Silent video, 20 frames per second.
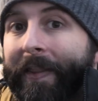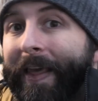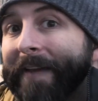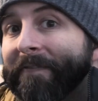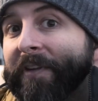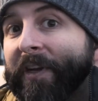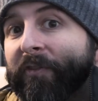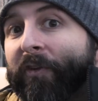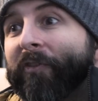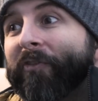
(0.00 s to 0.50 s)
They have
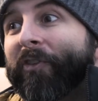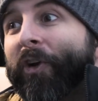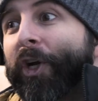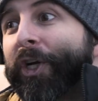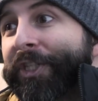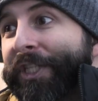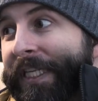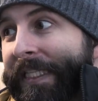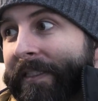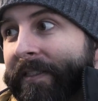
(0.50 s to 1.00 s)
different
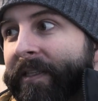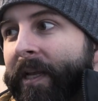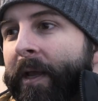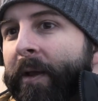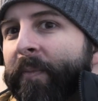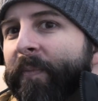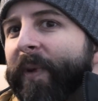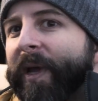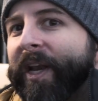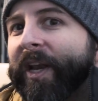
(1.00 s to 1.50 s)
versions,
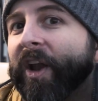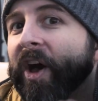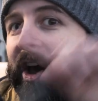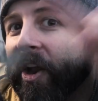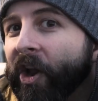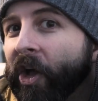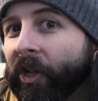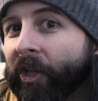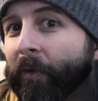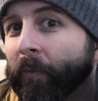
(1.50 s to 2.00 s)
but not
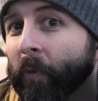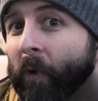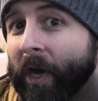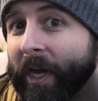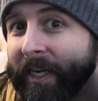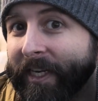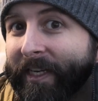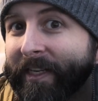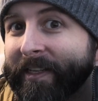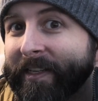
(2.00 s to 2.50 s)
all in
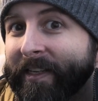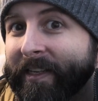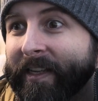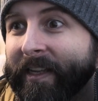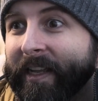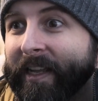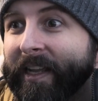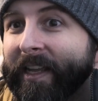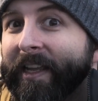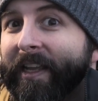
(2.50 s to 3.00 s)
one.
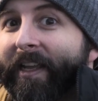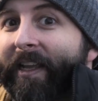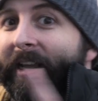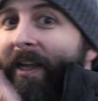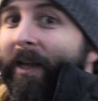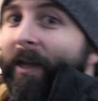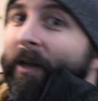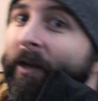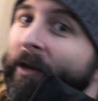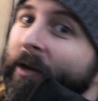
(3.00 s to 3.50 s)

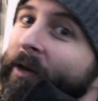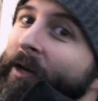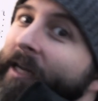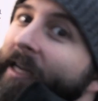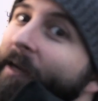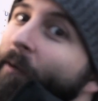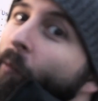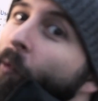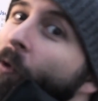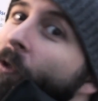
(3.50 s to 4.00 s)

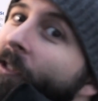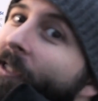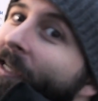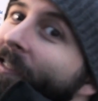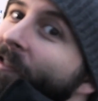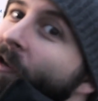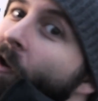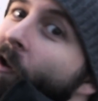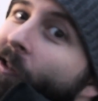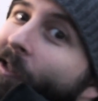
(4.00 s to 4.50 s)
Wool
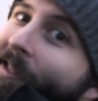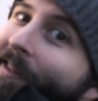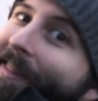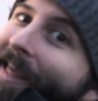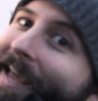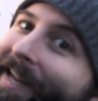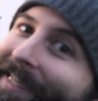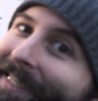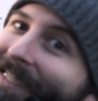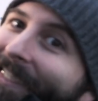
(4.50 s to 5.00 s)
does all of that.